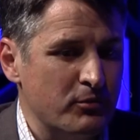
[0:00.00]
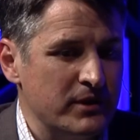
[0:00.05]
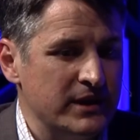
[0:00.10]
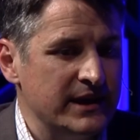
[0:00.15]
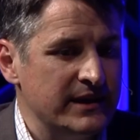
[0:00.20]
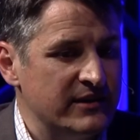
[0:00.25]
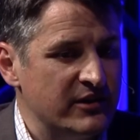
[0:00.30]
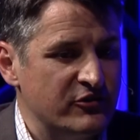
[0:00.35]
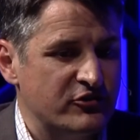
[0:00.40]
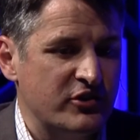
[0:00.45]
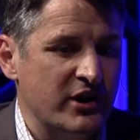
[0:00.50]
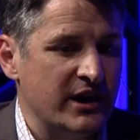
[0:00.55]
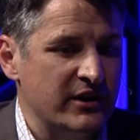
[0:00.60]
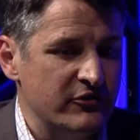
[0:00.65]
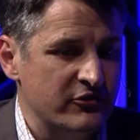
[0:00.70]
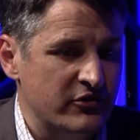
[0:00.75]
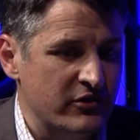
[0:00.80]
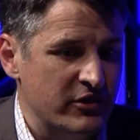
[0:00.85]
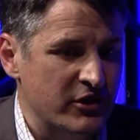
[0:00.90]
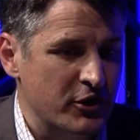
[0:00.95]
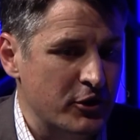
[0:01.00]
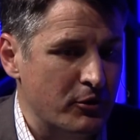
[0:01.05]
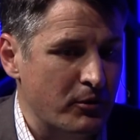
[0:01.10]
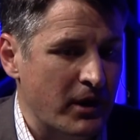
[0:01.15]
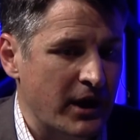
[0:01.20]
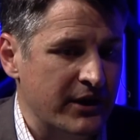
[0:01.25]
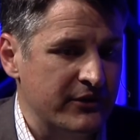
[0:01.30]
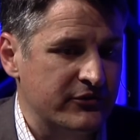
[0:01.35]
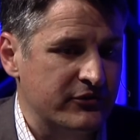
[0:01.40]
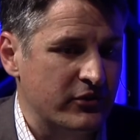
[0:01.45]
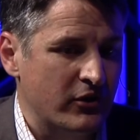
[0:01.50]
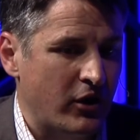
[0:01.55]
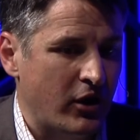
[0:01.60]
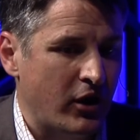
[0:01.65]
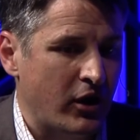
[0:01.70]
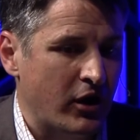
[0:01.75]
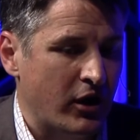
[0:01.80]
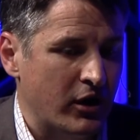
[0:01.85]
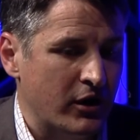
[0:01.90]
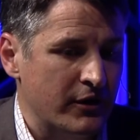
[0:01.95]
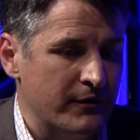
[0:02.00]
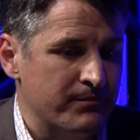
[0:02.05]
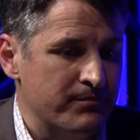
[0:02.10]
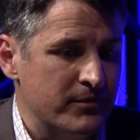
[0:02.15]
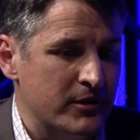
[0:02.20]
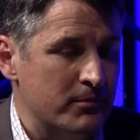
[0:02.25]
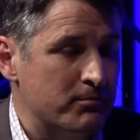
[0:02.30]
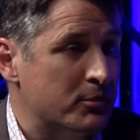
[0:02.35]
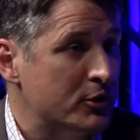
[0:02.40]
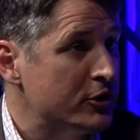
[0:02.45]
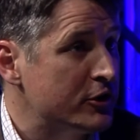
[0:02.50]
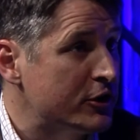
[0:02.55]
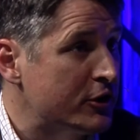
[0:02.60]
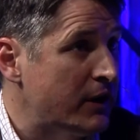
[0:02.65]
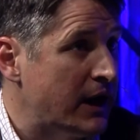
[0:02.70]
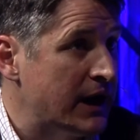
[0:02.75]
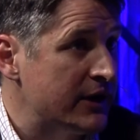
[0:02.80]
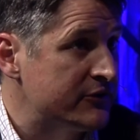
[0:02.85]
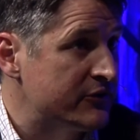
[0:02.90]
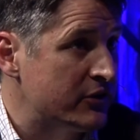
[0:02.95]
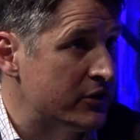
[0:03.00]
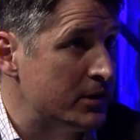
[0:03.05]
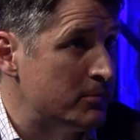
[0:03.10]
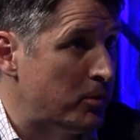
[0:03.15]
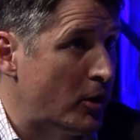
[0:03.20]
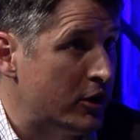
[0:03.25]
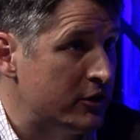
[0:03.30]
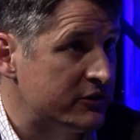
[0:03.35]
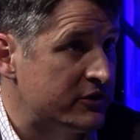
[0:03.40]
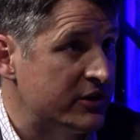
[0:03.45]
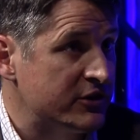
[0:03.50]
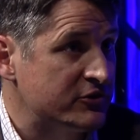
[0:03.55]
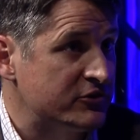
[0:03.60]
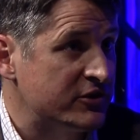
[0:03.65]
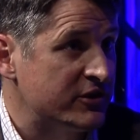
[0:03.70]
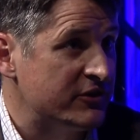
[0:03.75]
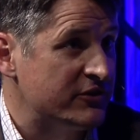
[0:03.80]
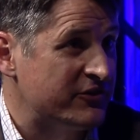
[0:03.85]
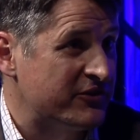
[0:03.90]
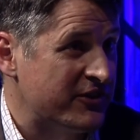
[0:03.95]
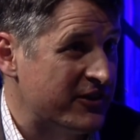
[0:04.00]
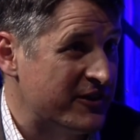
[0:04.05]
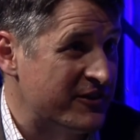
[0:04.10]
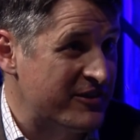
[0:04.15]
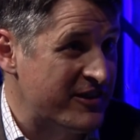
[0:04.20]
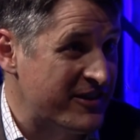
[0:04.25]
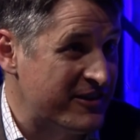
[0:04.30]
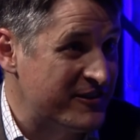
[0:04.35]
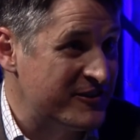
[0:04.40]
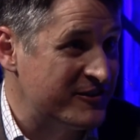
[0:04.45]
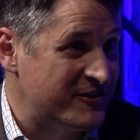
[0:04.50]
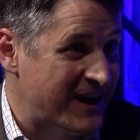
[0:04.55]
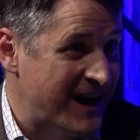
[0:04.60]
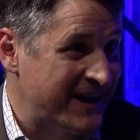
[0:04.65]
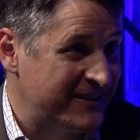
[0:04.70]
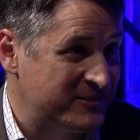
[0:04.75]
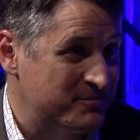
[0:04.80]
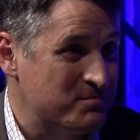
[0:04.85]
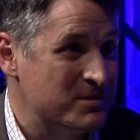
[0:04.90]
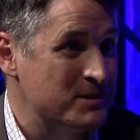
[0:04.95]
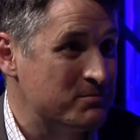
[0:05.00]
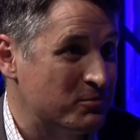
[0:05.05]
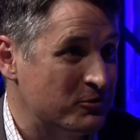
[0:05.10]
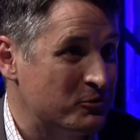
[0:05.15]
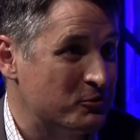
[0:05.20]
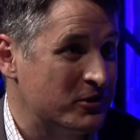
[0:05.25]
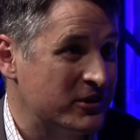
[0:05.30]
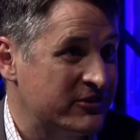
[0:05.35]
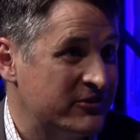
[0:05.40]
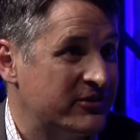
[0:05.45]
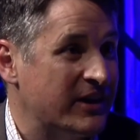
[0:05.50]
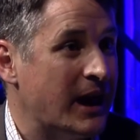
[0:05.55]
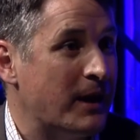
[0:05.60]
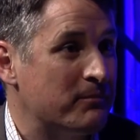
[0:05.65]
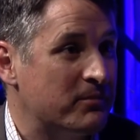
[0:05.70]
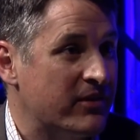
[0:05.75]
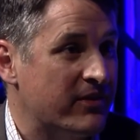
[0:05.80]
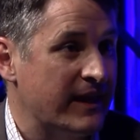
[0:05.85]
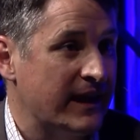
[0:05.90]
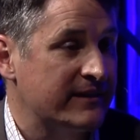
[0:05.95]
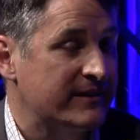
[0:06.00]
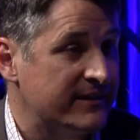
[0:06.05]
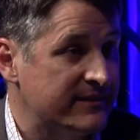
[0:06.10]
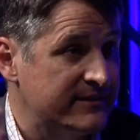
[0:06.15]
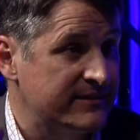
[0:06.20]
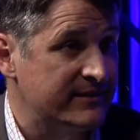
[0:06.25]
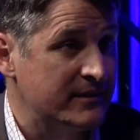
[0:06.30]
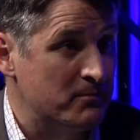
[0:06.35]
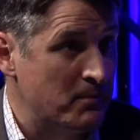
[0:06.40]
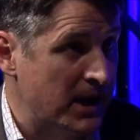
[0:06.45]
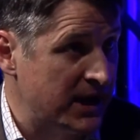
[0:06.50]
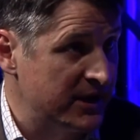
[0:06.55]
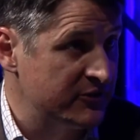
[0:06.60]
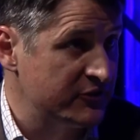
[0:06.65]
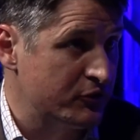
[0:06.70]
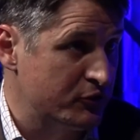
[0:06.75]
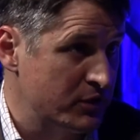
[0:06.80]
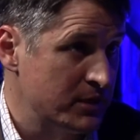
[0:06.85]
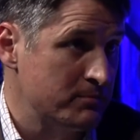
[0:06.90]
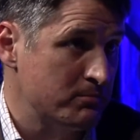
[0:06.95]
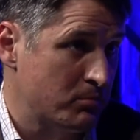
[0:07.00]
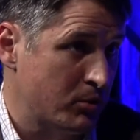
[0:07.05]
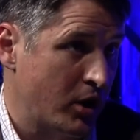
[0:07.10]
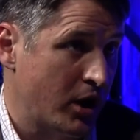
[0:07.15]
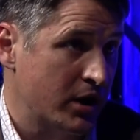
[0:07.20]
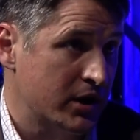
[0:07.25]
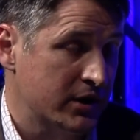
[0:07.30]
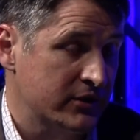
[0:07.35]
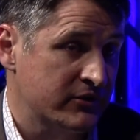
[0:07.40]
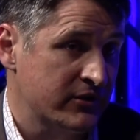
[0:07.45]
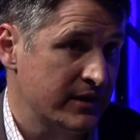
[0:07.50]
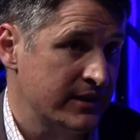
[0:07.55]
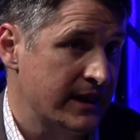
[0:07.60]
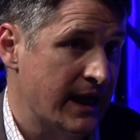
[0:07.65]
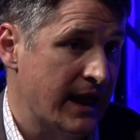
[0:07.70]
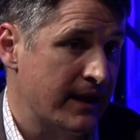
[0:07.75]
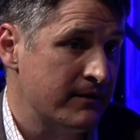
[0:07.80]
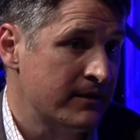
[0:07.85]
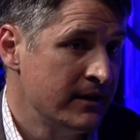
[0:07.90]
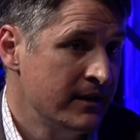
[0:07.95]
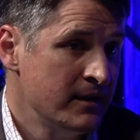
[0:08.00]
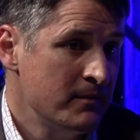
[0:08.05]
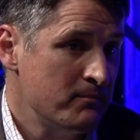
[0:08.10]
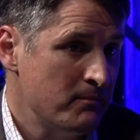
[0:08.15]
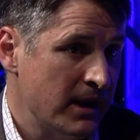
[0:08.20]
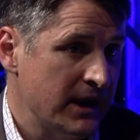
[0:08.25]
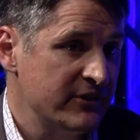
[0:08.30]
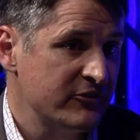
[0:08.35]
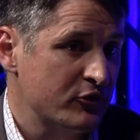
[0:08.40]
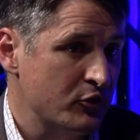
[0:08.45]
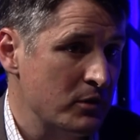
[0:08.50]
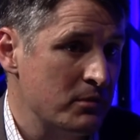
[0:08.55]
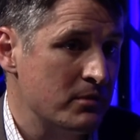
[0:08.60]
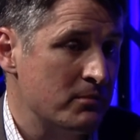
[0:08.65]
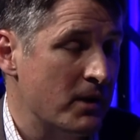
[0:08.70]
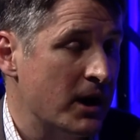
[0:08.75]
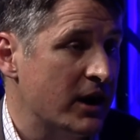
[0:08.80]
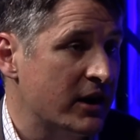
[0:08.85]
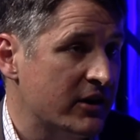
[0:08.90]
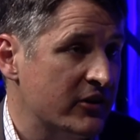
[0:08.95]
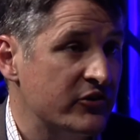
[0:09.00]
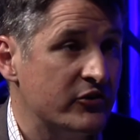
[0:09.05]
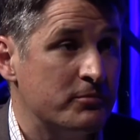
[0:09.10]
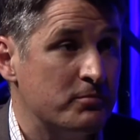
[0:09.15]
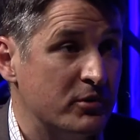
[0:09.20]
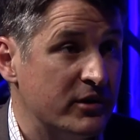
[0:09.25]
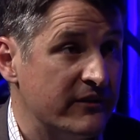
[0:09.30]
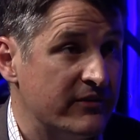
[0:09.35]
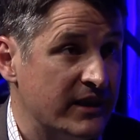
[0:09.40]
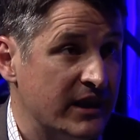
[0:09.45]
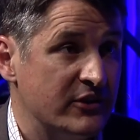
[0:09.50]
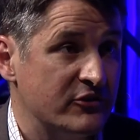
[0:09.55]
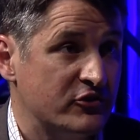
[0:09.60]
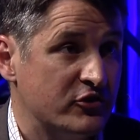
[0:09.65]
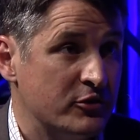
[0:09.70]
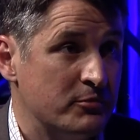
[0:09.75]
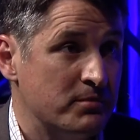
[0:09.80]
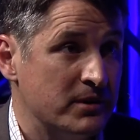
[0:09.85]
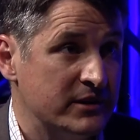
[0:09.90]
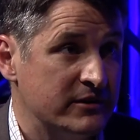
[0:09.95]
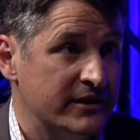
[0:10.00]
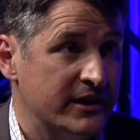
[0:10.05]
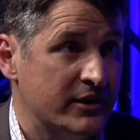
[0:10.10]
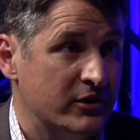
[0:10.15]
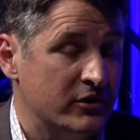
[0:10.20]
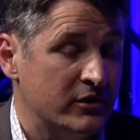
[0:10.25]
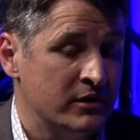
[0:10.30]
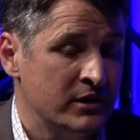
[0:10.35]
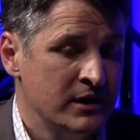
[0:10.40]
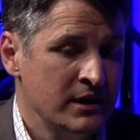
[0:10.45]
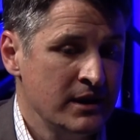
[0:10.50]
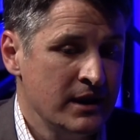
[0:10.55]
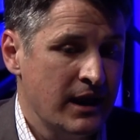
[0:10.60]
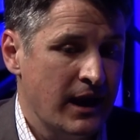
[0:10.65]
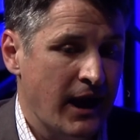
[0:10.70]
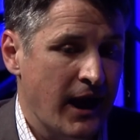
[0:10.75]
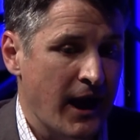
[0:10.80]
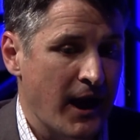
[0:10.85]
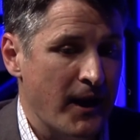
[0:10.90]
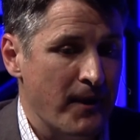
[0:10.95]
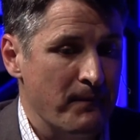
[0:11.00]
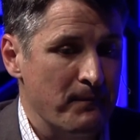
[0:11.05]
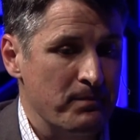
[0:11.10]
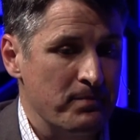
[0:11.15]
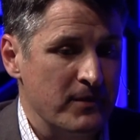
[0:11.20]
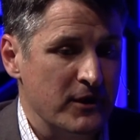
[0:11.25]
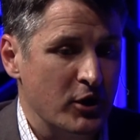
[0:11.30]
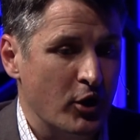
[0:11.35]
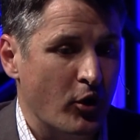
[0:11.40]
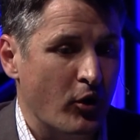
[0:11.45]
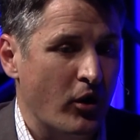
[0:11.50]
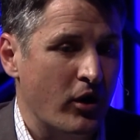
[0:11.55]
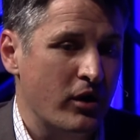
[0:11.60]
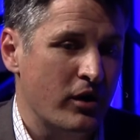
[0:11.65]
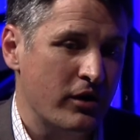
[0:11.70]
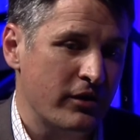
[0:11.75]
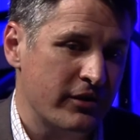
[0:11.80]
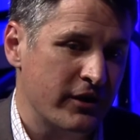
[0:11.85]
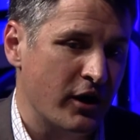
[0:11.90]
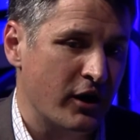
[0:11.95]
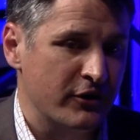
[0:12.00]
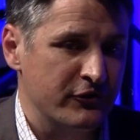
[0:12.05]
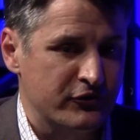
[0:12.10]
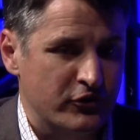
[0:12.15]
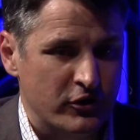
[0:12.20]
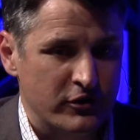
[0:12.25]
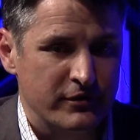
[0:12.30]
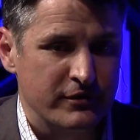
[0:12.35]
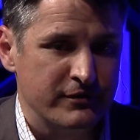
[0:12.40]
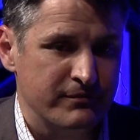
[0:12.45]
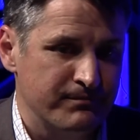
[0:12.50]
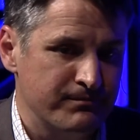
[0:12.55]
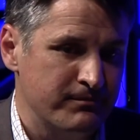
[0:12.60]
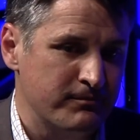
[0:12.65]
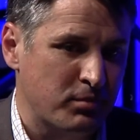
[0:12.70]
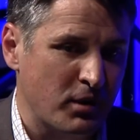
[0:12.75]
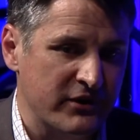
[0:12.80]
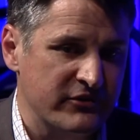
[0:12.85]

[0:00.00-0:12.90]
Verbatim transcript: that we need to change in the U.S. are the bureaucrats and the politicians. They're the last people to accept that this is a mainstream product and that mainstream Americans believe that should be legal. You know, there are certain